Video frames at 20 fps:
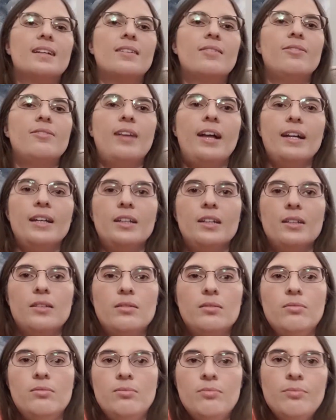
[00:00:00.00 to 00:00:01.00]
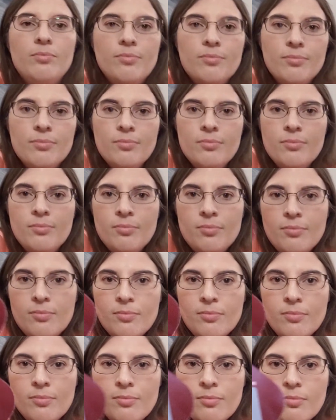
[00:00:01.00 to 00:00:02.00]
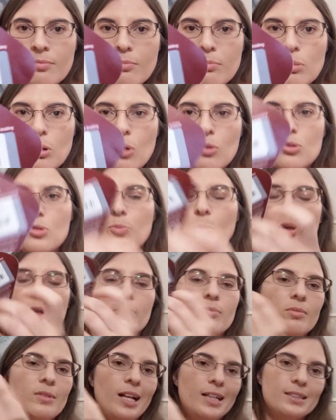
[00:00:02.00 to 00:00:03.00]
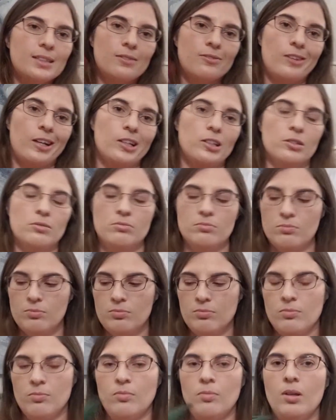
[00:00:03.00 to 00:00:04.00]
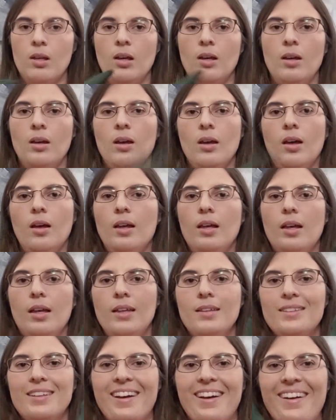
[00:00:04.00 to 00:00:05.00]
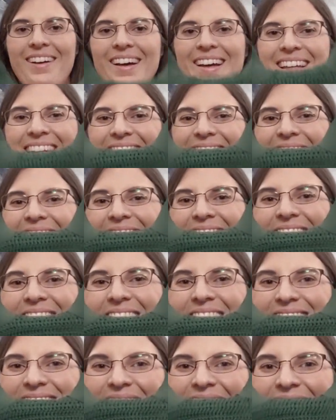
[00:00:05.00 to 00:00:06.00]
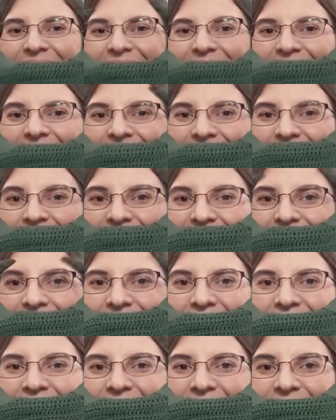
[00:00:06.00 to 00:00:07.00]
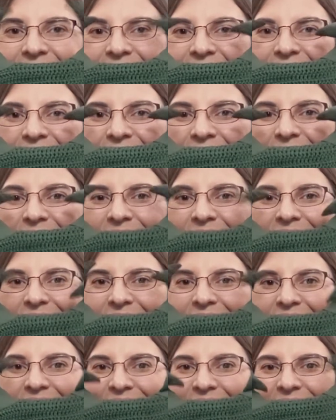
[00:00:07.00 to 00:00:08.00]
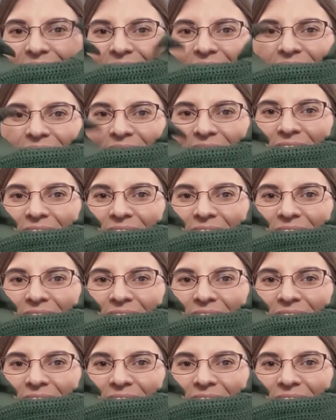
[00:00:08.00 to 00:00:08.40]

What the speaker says: Fly Head. Pro Sport Classic Fly Head. So, I'm really excited. How cute. That's gonna look so good.